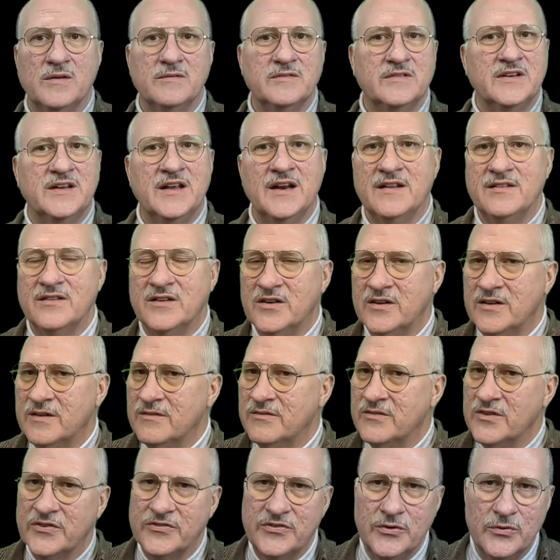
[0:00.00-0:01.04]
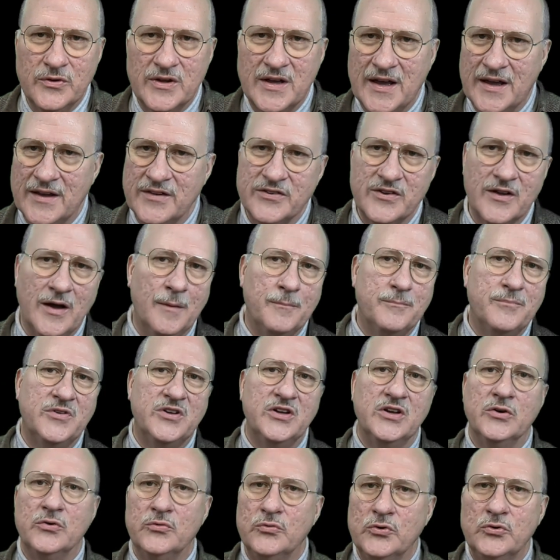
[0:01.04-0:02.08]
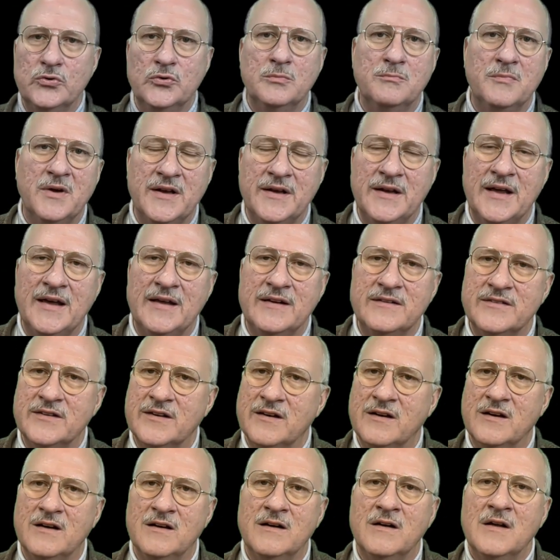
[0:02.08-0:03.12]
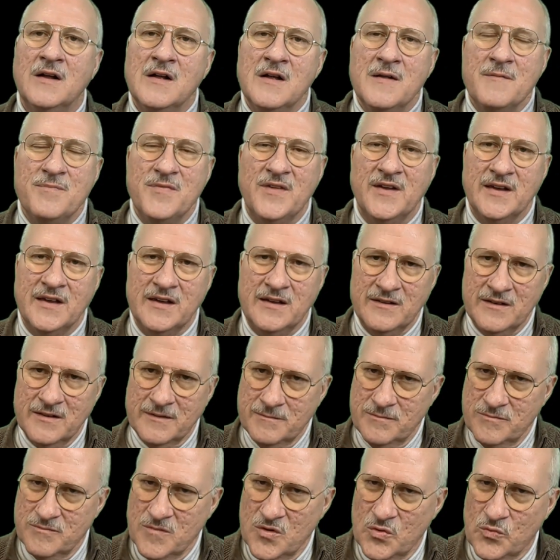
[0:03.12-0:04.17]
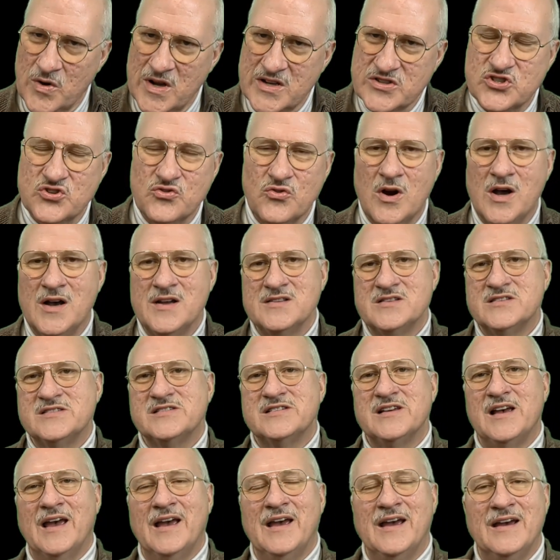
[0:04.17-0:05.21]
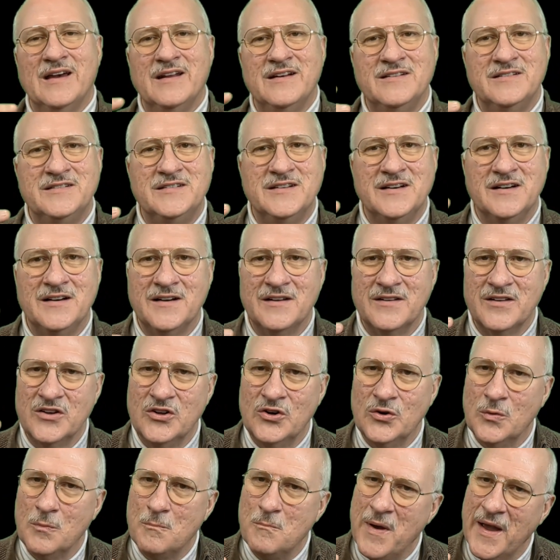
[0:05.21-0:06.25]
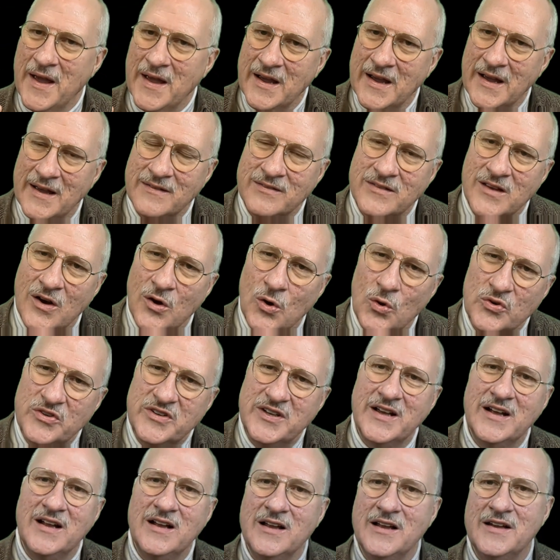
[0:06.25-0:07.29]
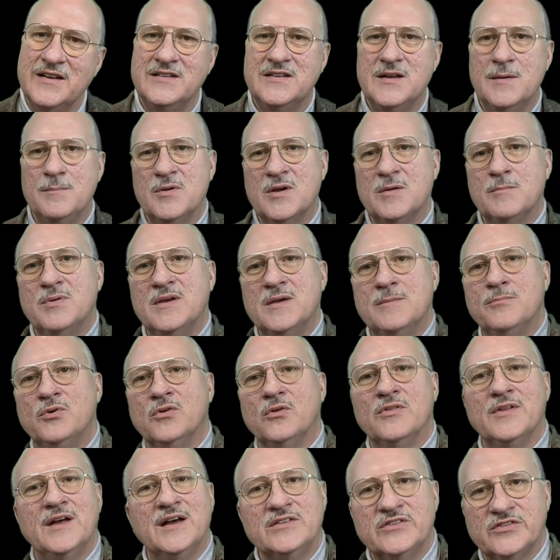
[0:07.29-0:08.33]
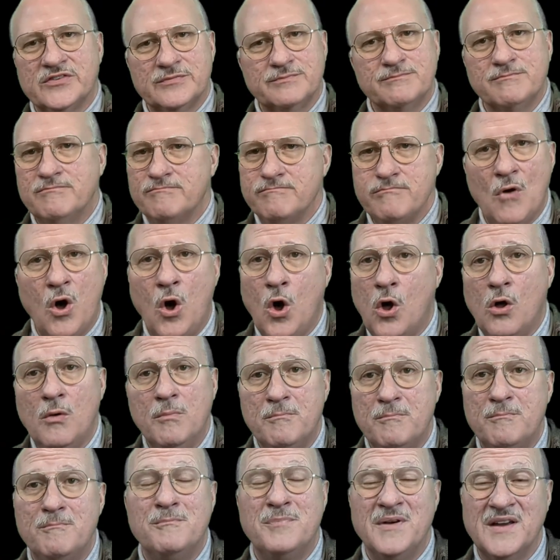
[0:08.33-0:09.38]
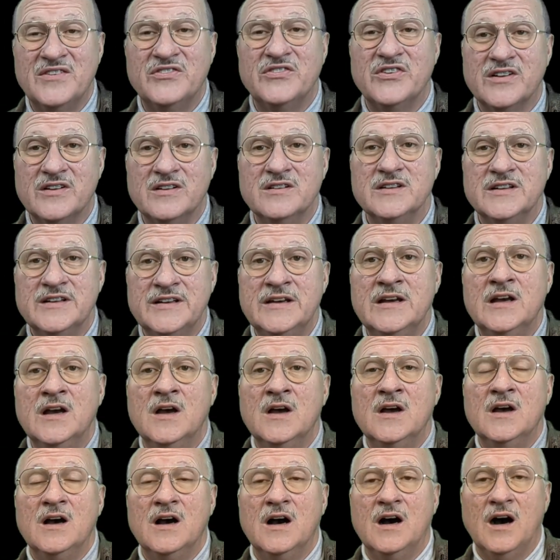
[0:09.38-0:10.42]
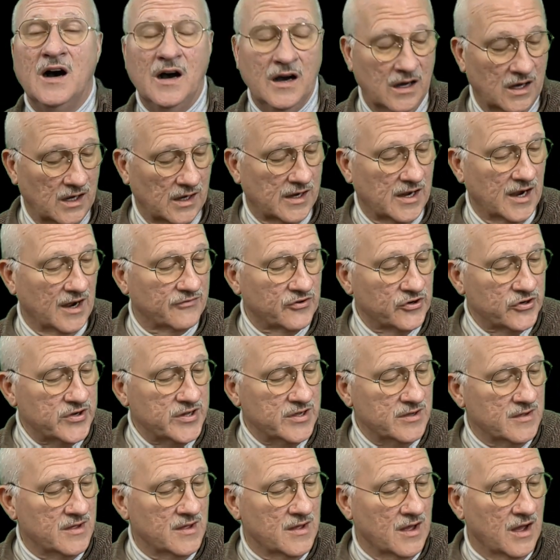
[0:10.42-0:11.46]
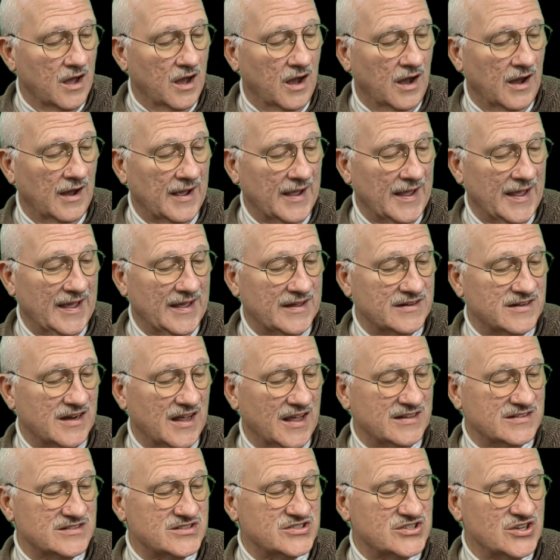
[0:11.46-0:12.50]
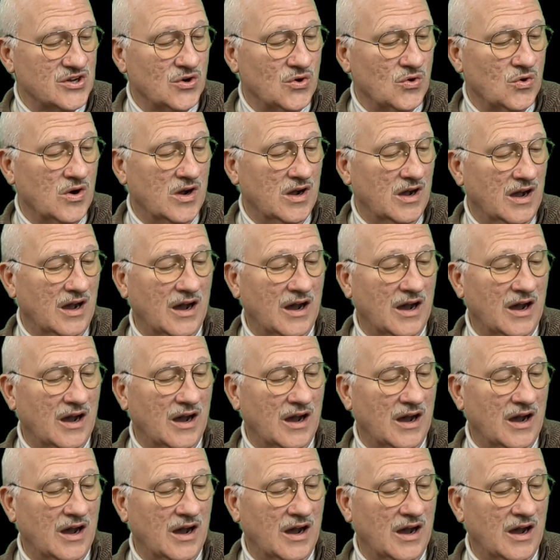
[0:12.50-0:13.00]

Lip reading: getting the suitcase up to your room, and the restaurants, and paying at the hotel and tipping people. That's all basically covered, and so.